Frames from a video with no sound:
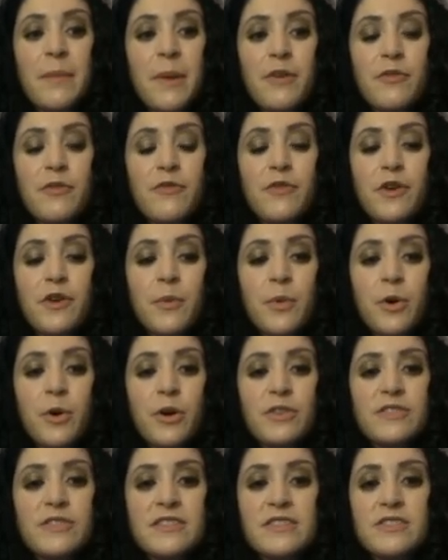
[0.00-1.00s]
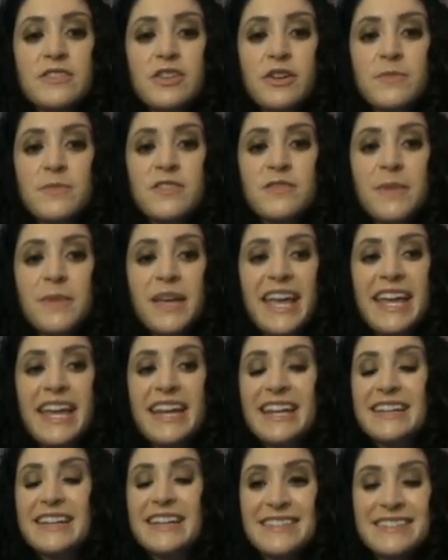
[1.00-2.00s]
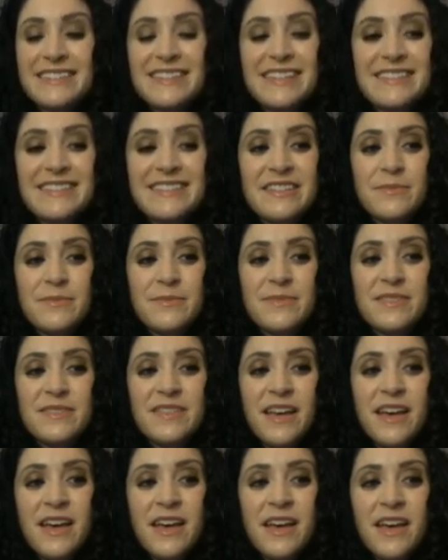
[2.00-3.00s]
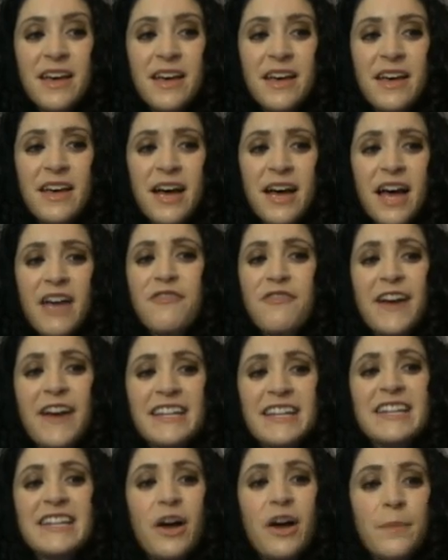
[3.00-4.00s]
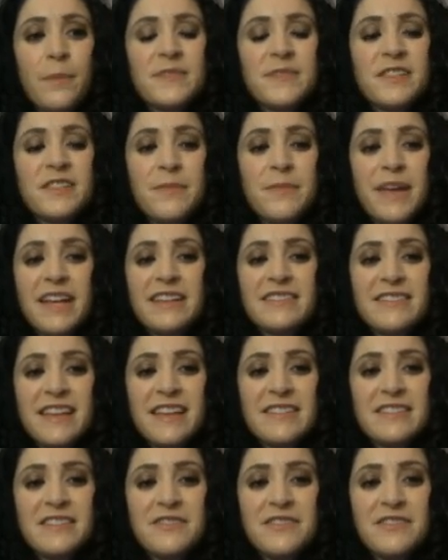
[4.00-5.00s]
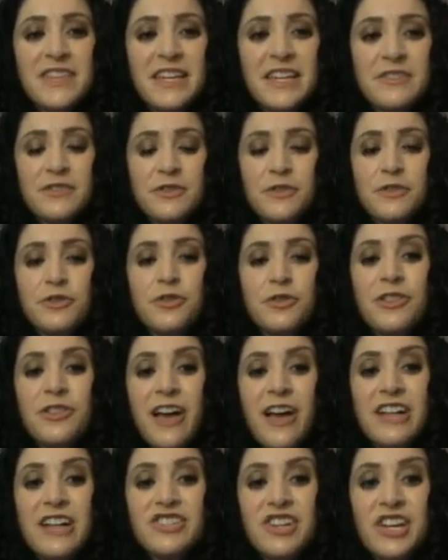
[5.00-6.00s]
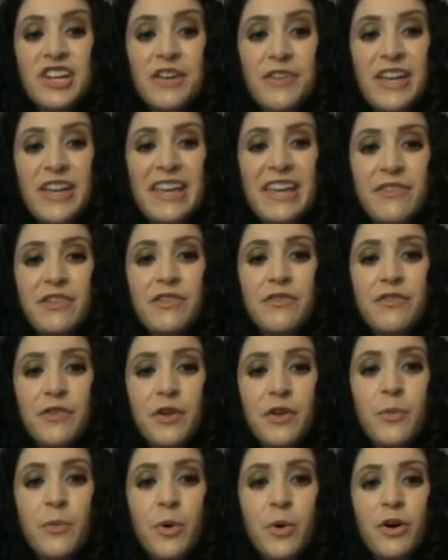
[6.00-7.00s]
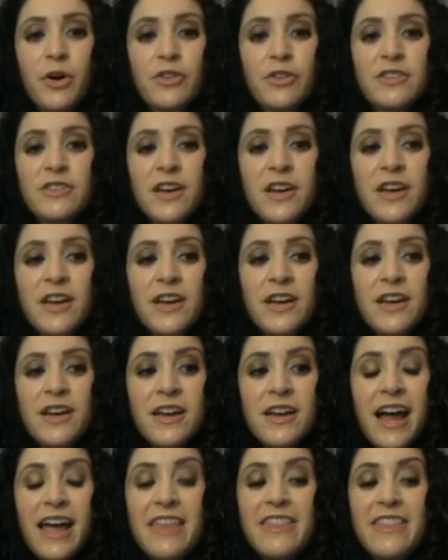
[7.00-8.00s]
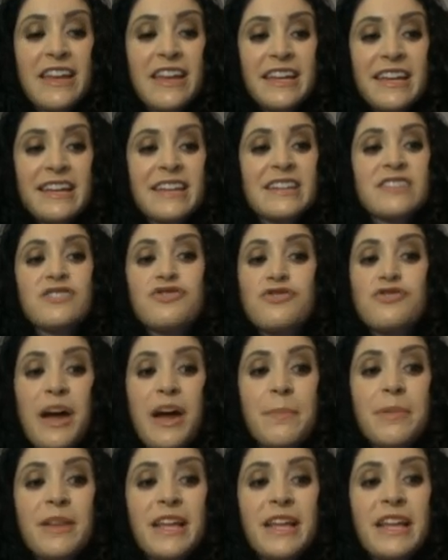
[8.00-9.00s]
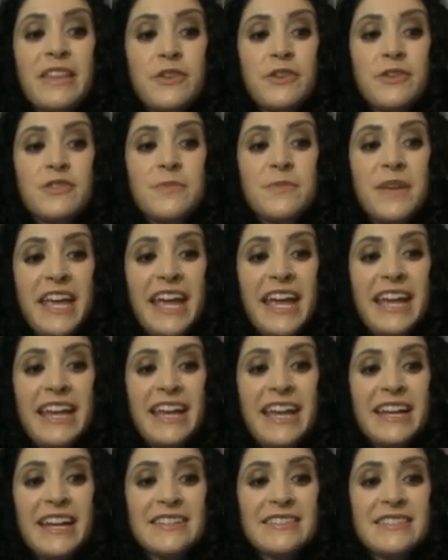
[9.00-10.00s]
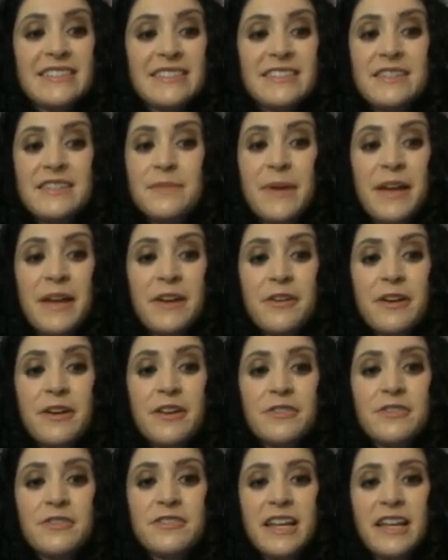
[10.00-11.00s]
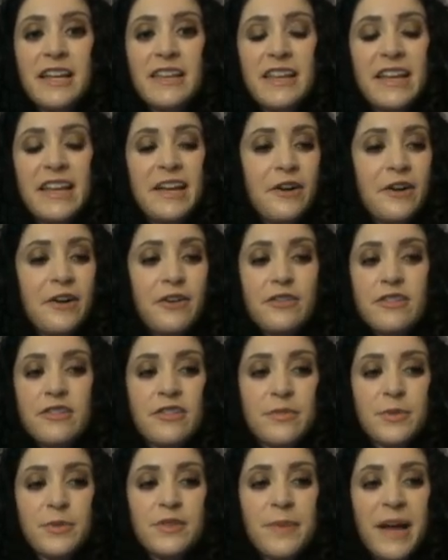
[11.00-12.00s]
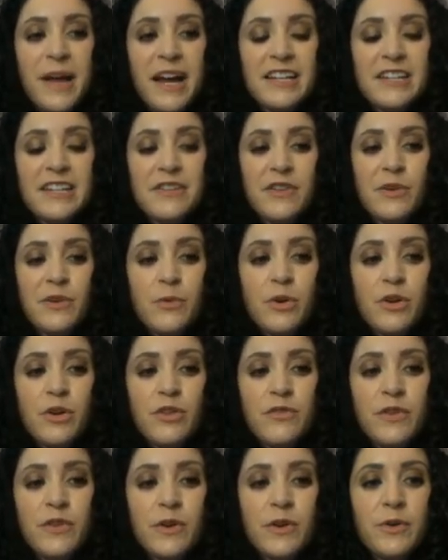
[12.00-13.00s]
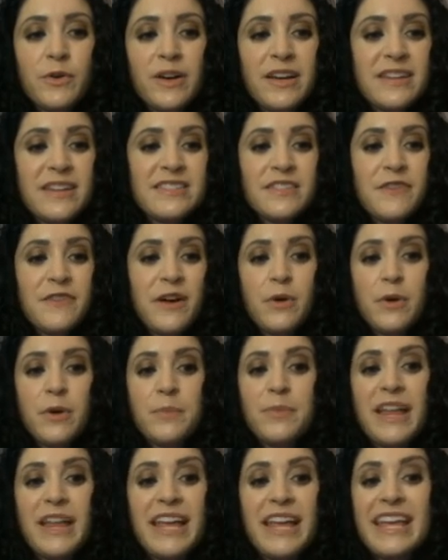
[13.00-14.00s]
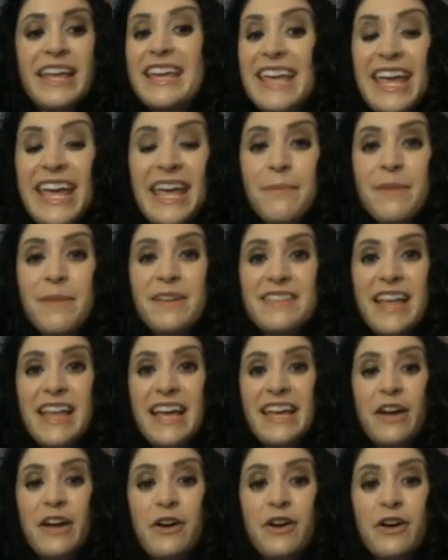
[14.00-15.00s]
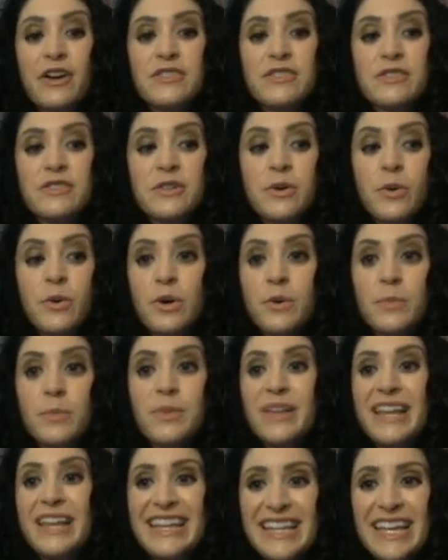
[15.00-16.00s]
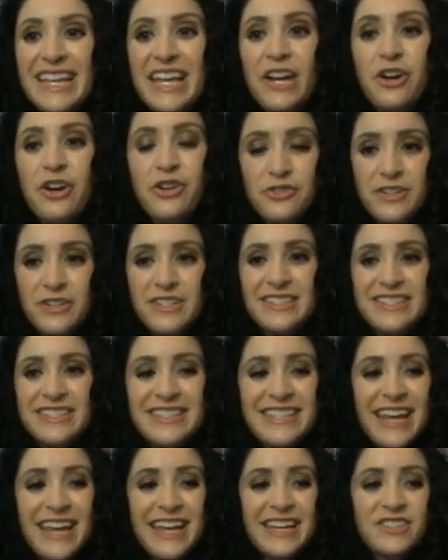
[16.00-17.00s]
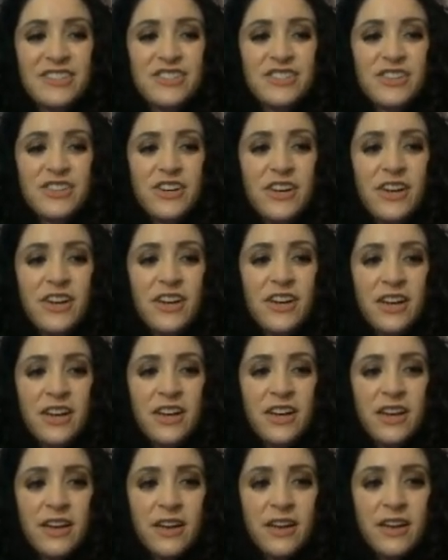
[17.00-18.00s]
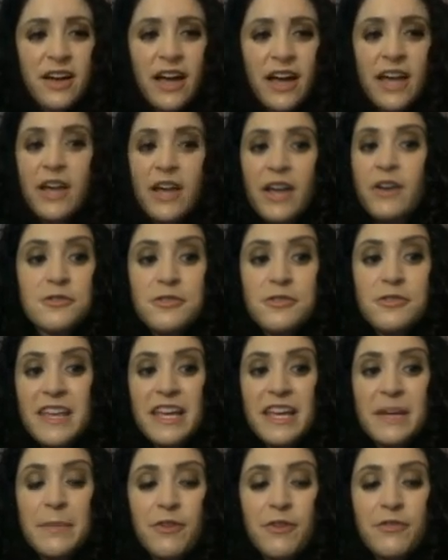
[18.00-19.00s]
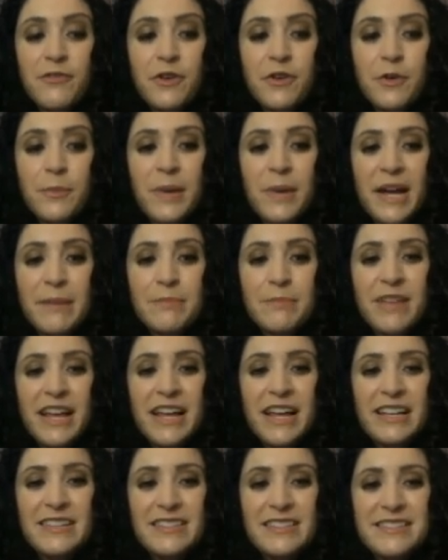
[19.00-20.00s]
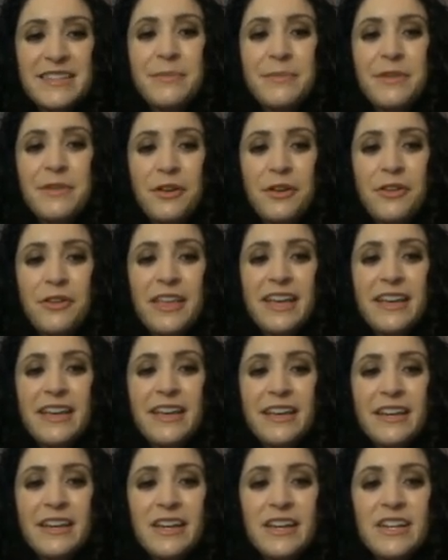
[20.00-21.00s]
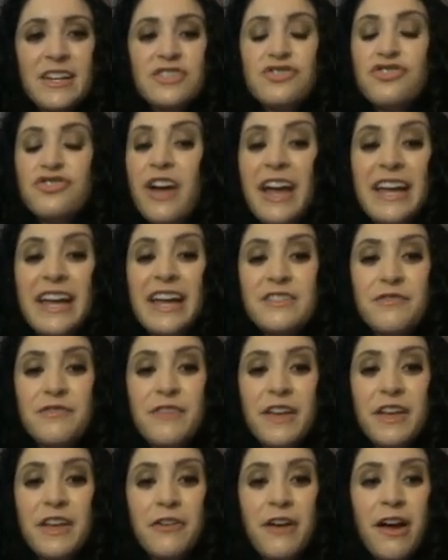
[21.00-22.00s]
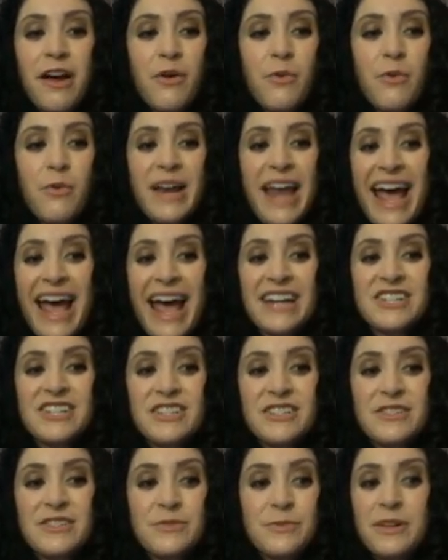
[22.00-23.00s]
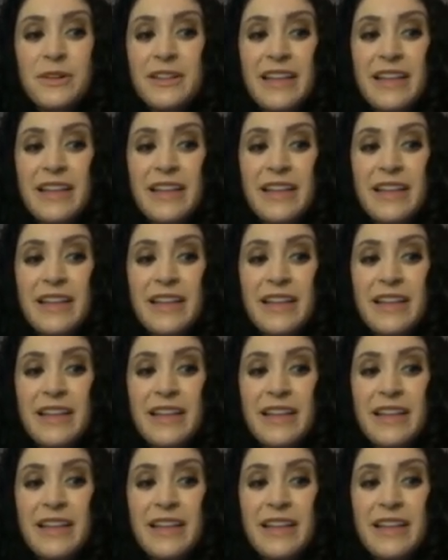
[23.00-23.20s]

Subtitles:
film worlds in terms of mechanics and systems. I find it helps to make sense of the internal logic of a given film world. I then can extrapolate those mechanics to better understand the character's perspective and worldview as if I were playing a game as that character or playing the character on stage. I also think about film pipelines similarly, trying to figure out what actions would allow a